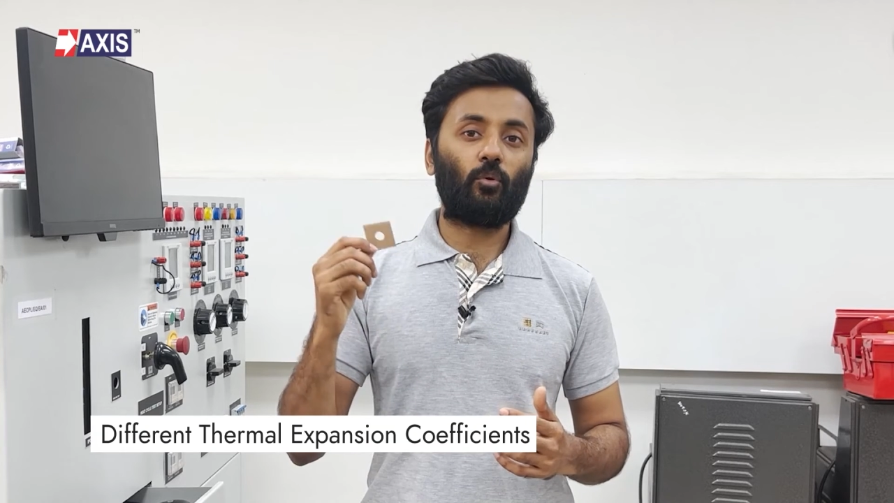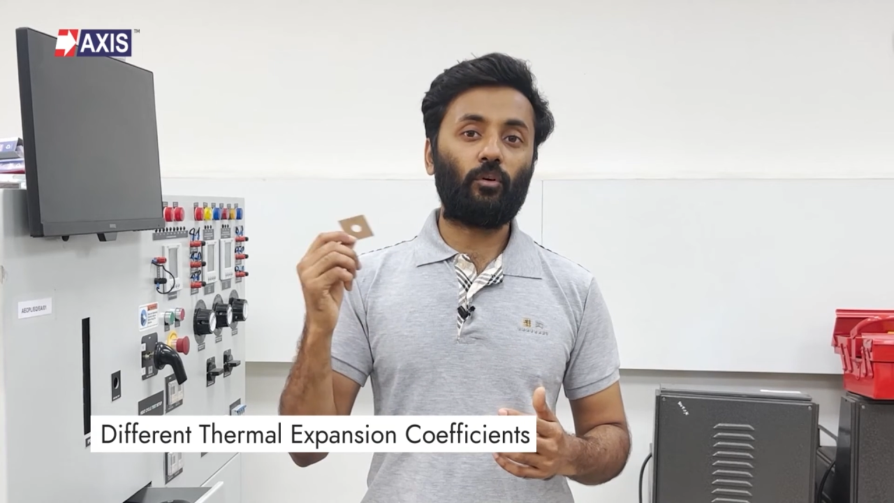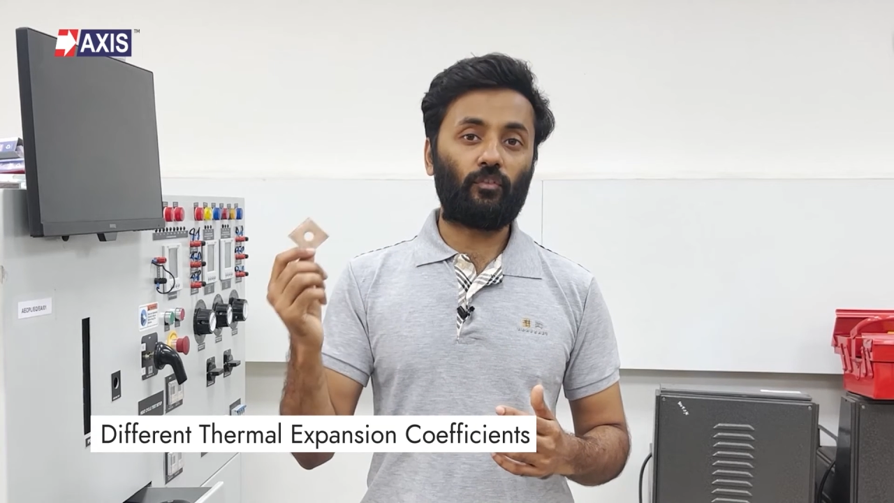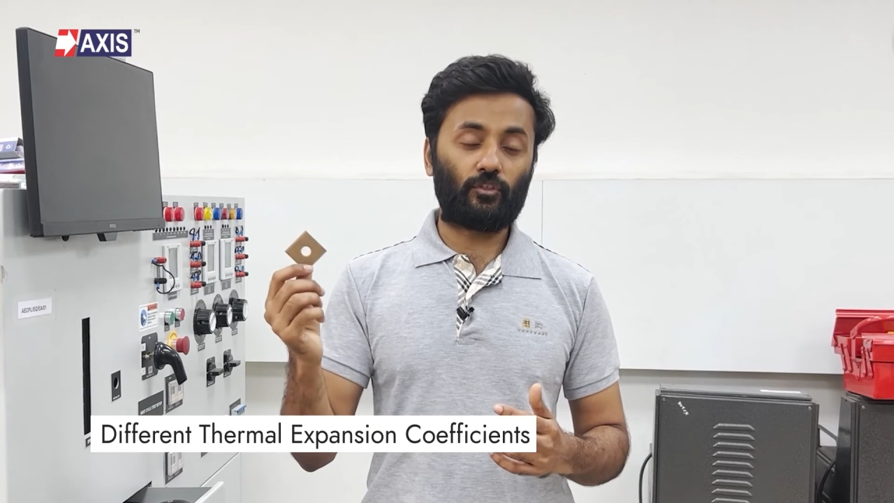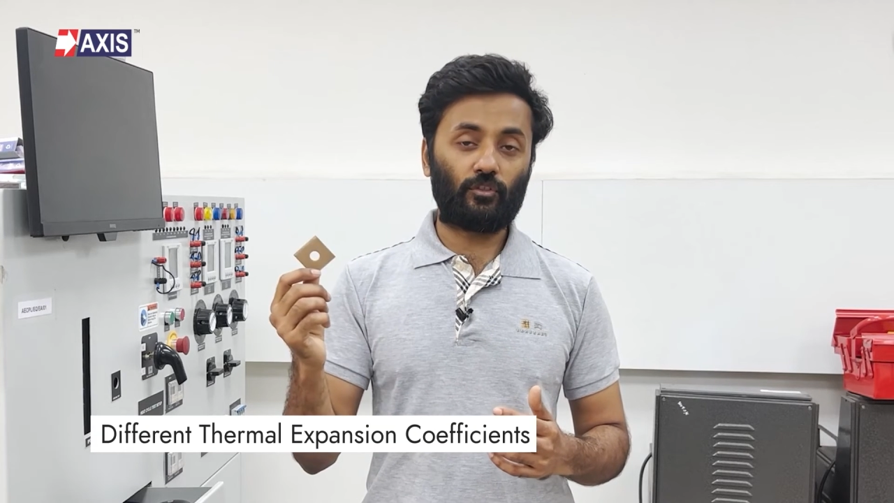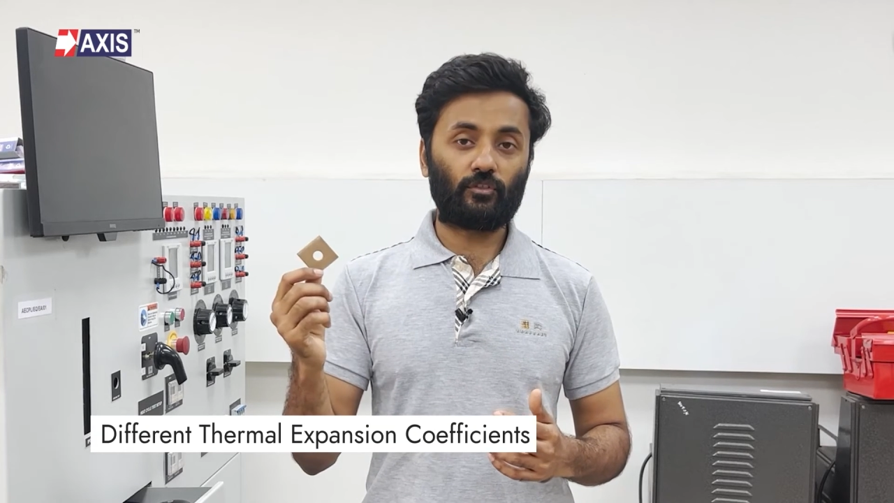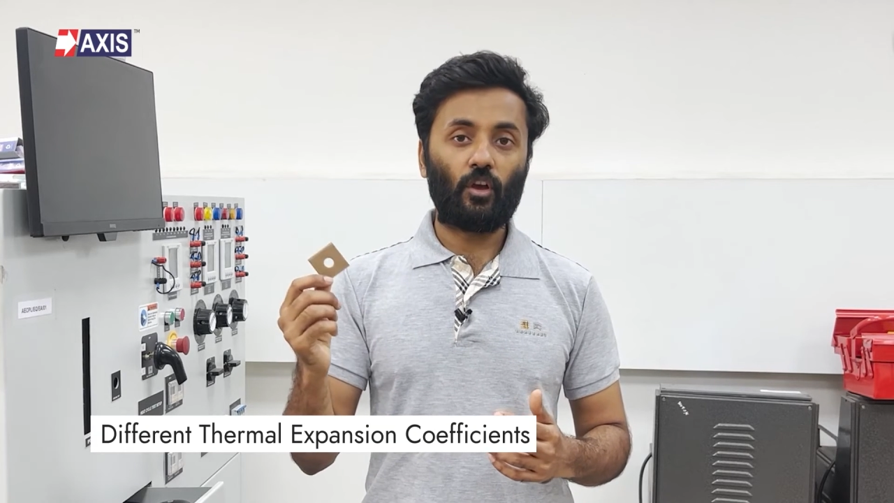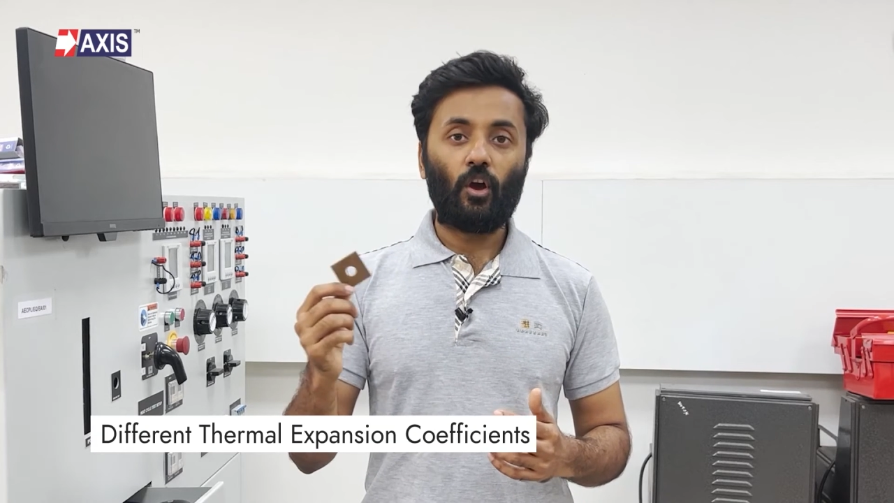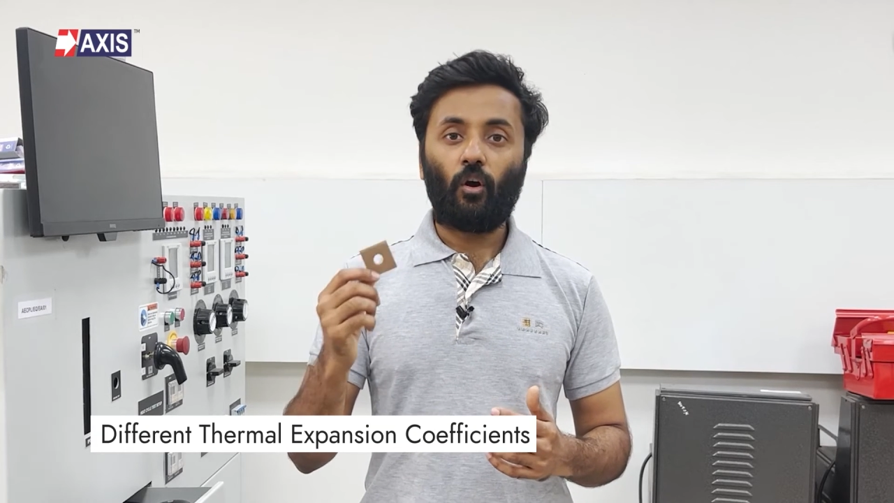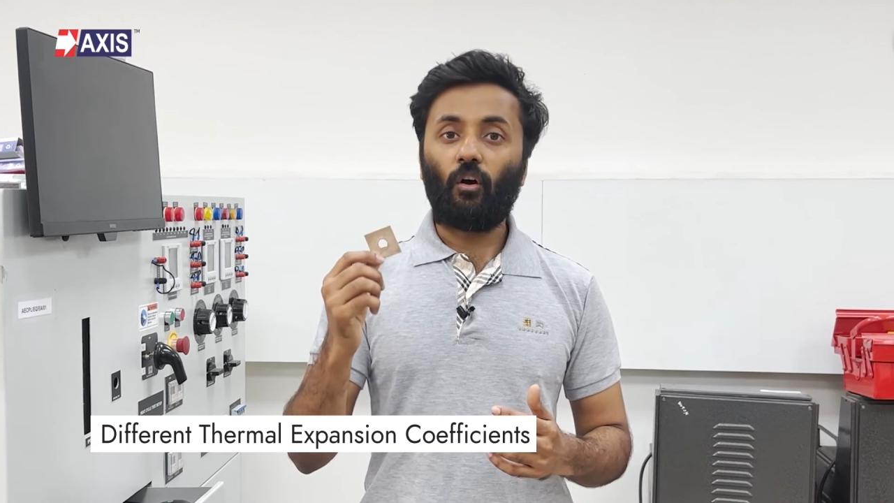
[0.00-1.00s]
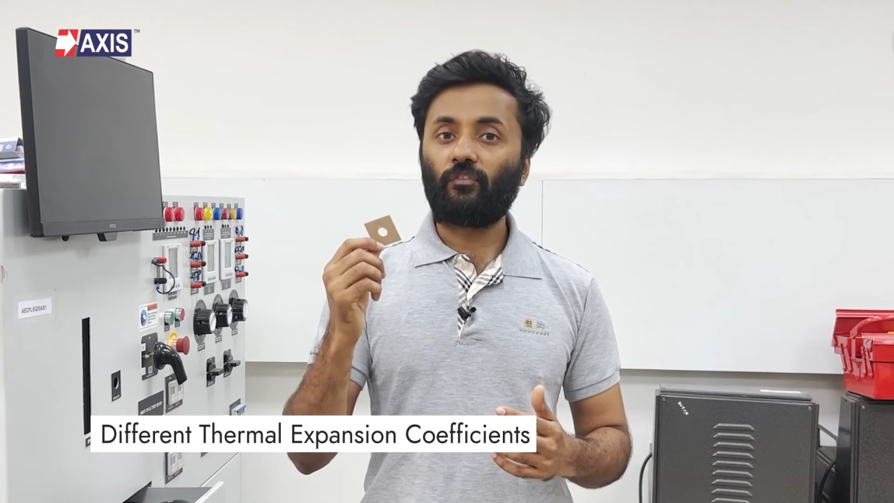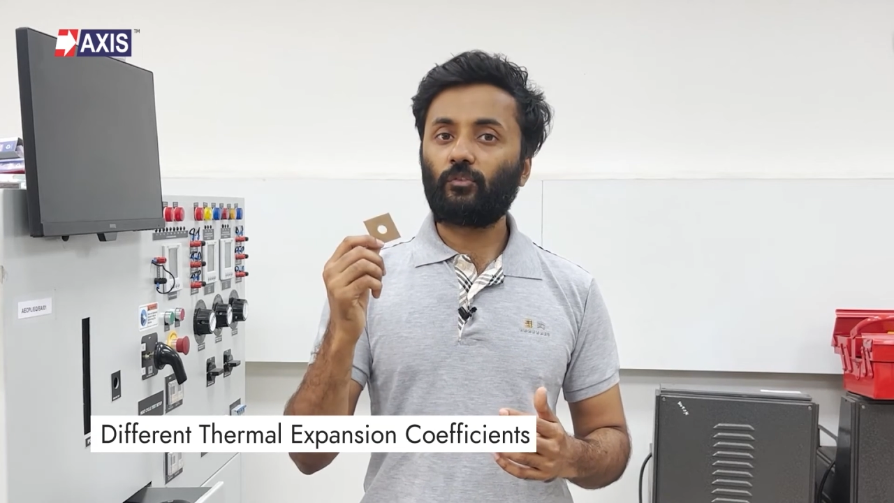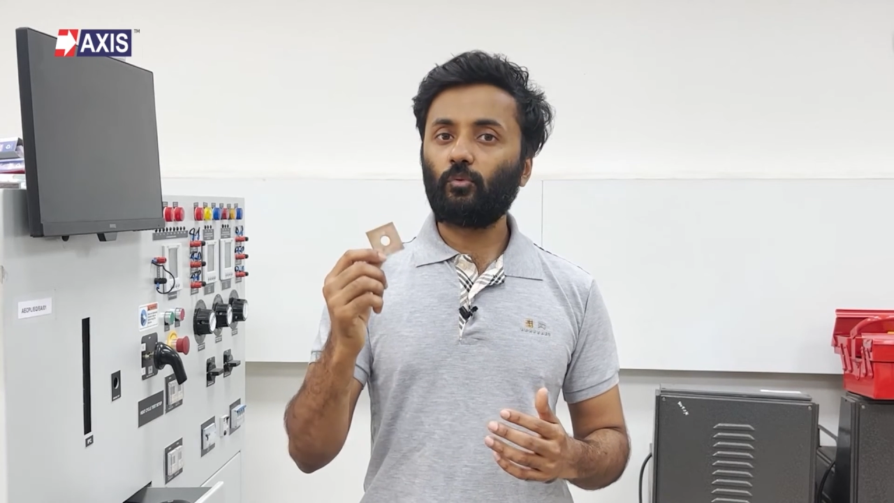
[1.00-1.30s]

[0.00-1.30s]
coefficients of